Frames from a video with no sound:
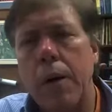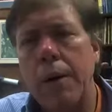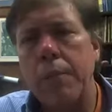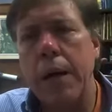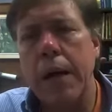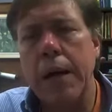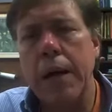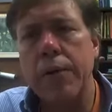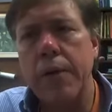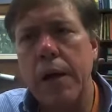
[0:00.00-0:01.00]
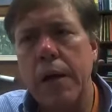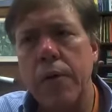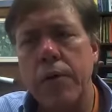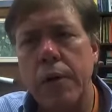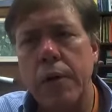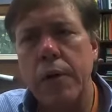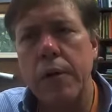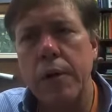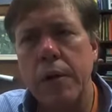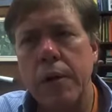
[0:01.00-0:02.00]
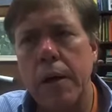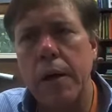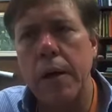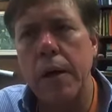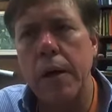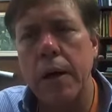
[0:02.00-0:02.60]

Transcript: mean, I guess that goes into the thing,